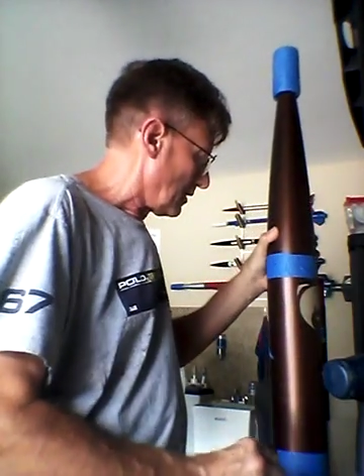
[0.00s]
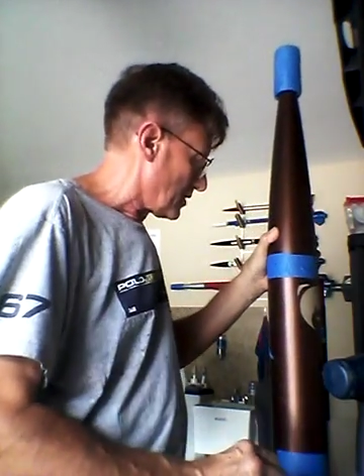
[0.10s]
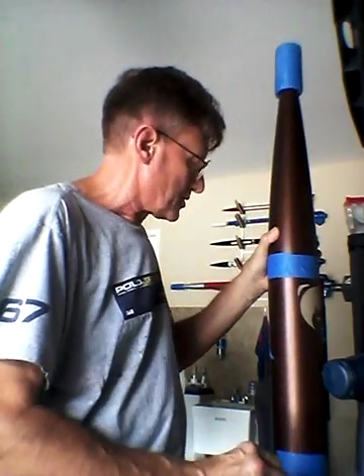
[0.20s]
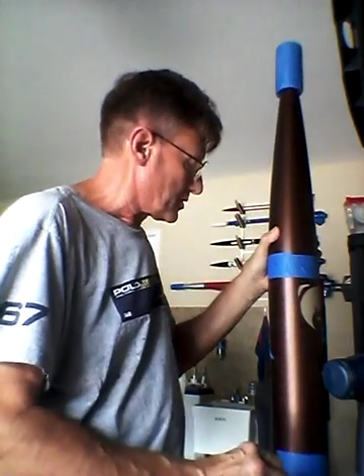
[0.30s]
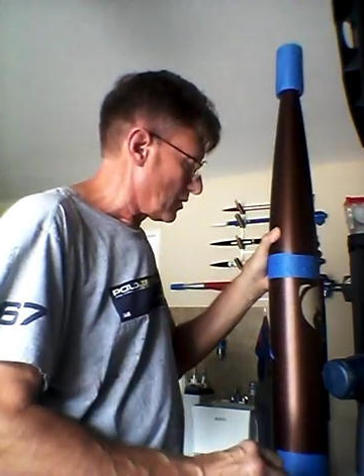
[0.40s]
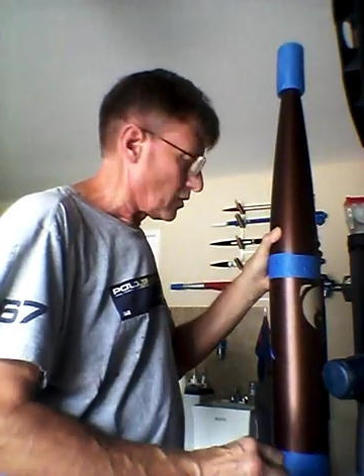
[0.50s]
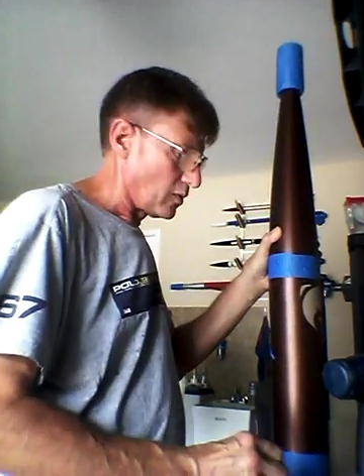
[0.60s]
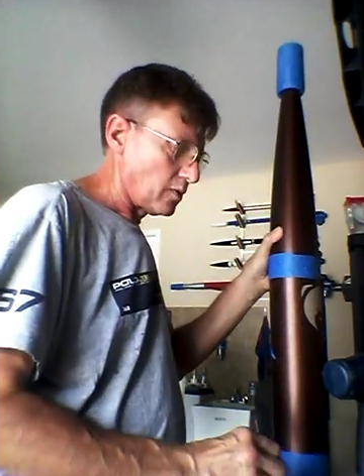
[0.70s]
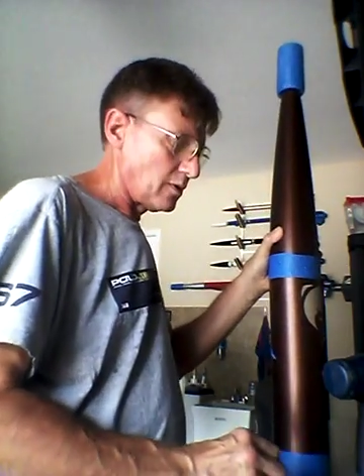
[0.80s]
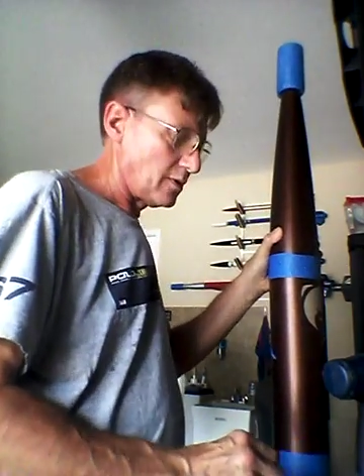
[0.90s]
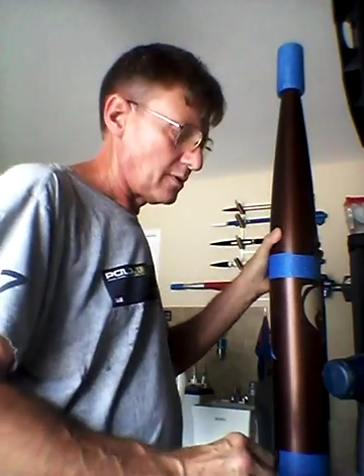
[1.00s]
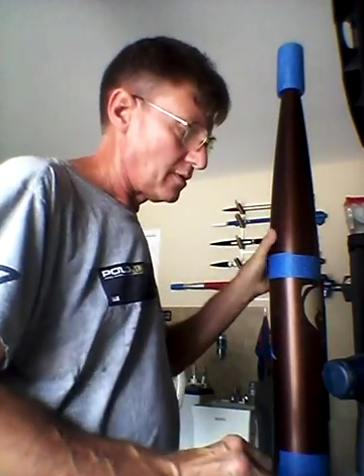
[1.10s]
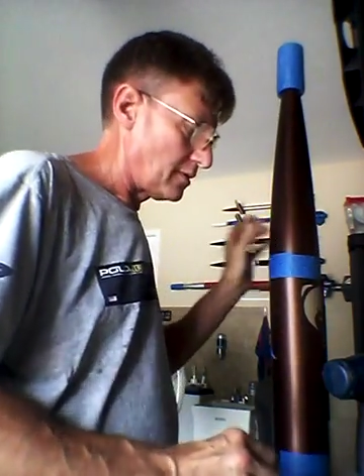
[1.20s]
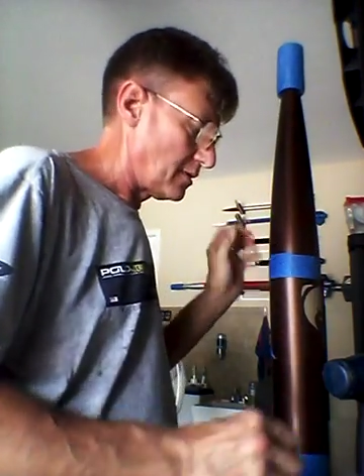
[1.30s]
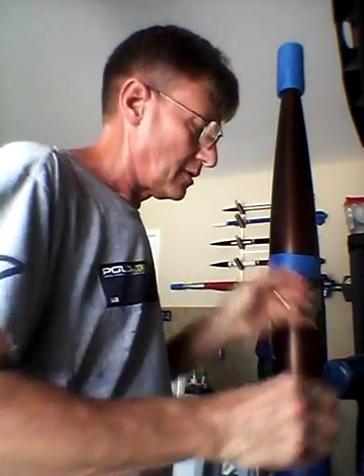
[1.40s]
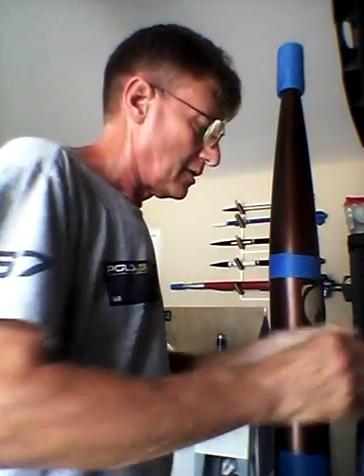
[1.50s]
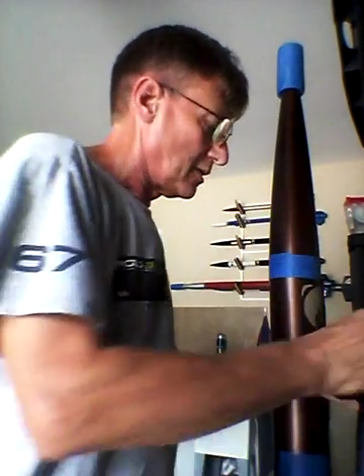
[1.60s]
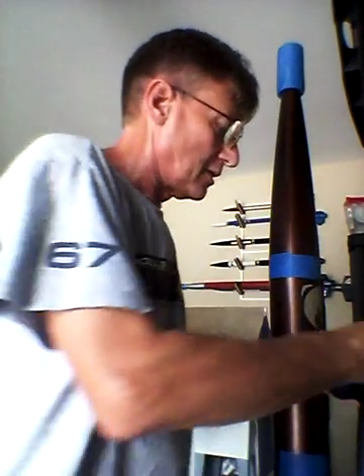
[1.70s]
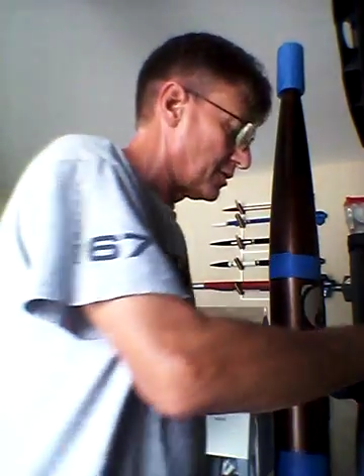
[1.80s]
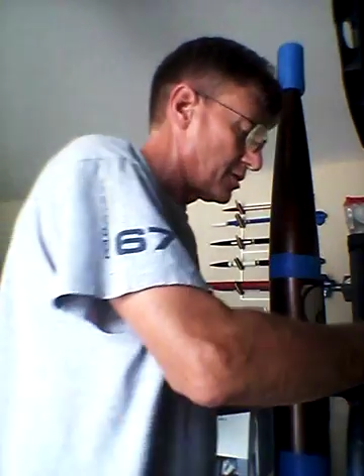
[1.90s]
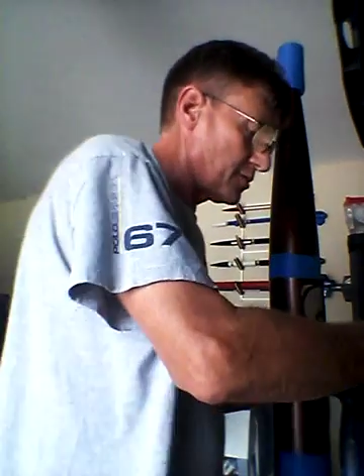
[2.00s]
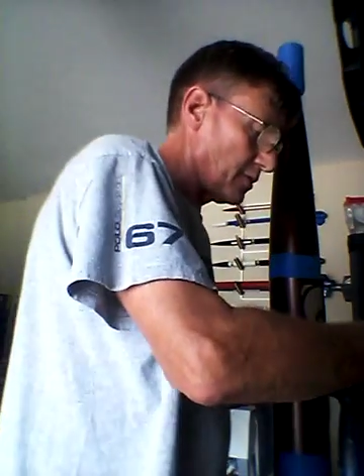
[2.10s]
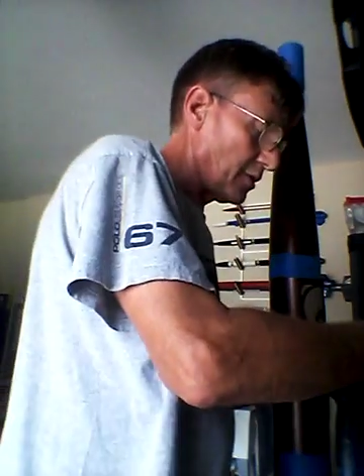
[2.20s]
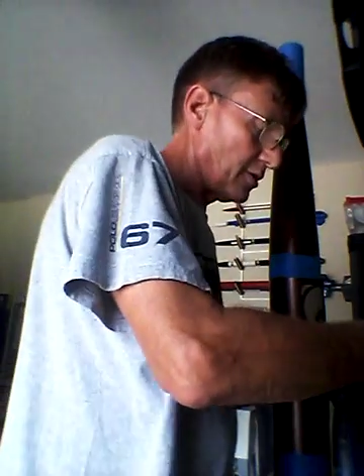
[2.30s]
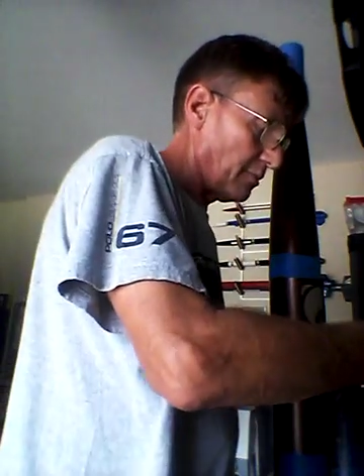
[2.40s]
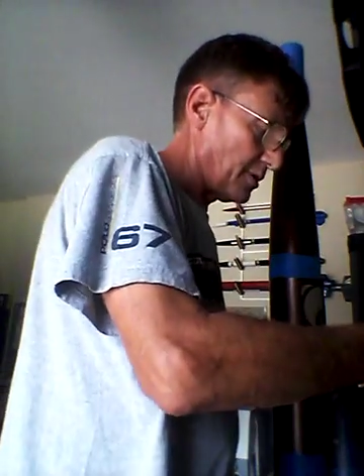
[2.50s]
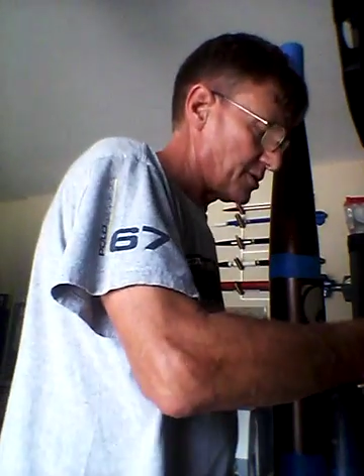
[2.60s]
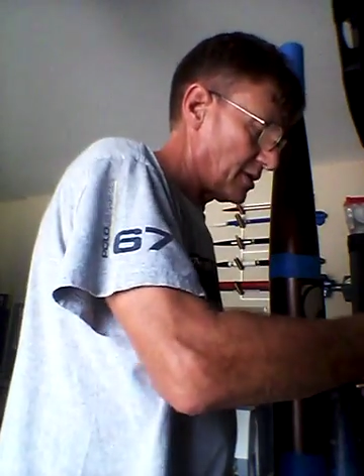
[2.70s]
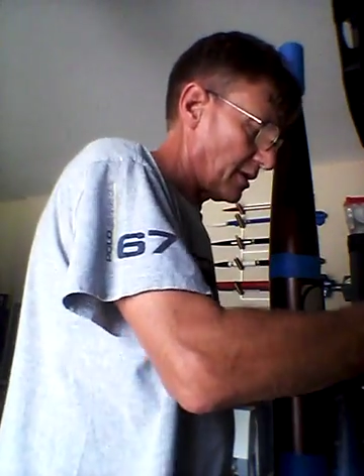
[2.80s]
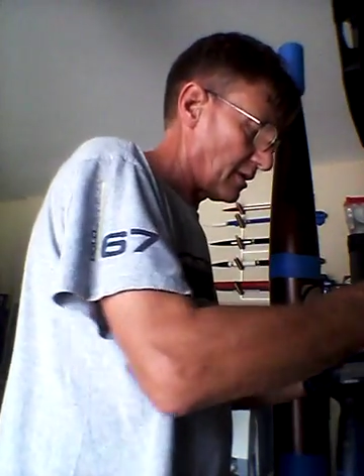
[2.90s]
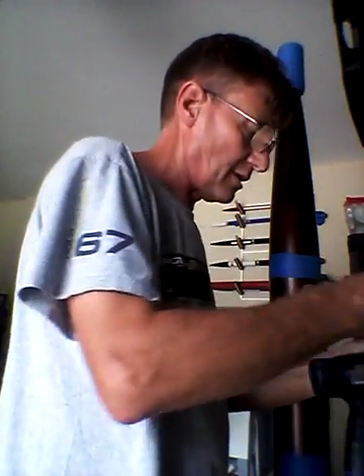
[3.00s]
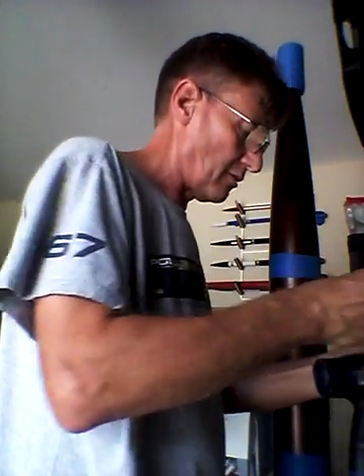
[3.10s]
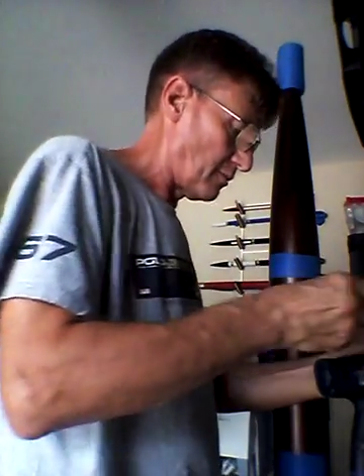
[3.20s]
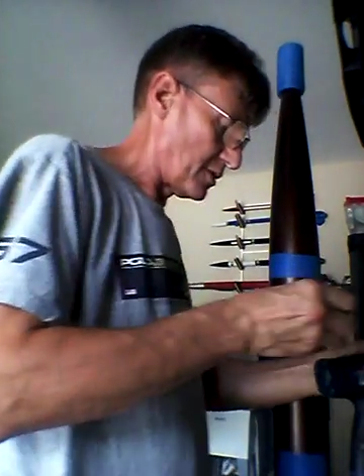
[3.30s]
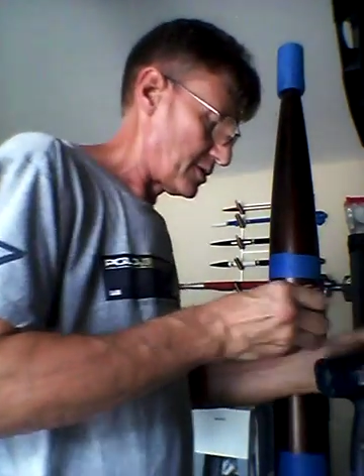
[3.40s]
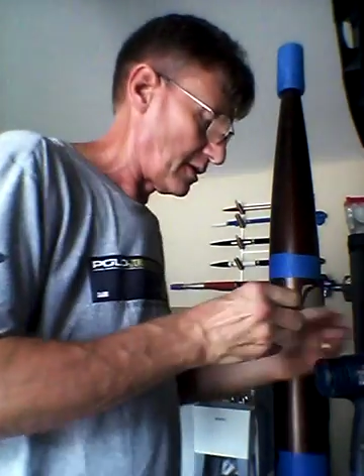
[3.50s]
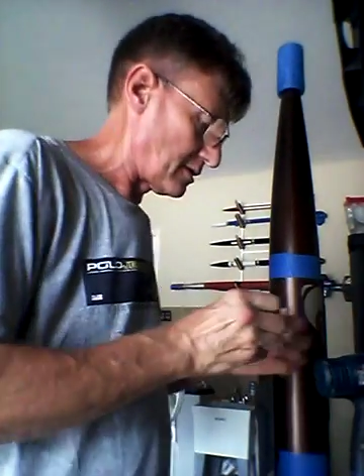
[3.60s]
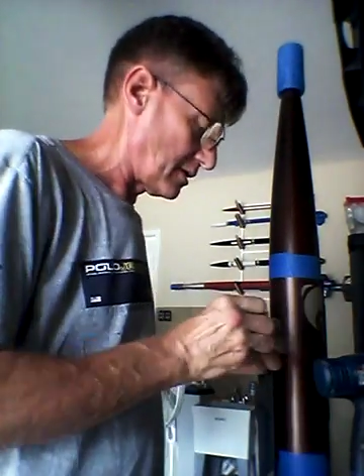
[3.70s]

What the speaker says: So just want to double check it how much that